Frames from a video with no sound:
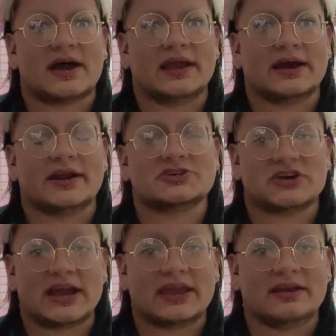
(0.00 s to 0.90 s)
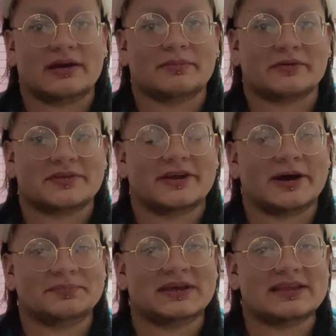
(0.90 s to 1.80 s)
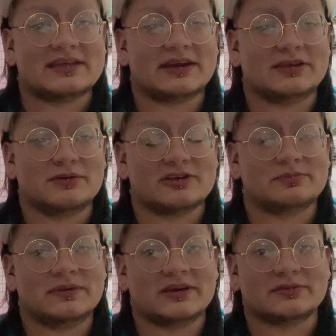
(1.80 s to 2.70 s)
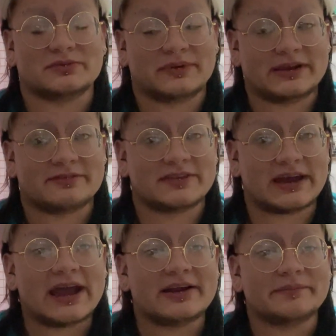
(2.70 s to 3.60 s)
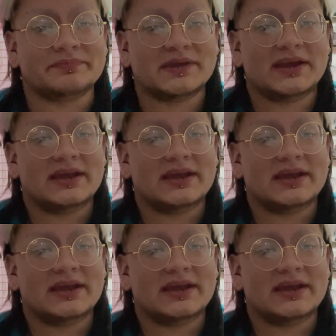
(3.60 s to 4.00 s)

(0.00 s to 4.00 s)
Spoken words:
I got a tracking number with an update that USPS was waiting for the item.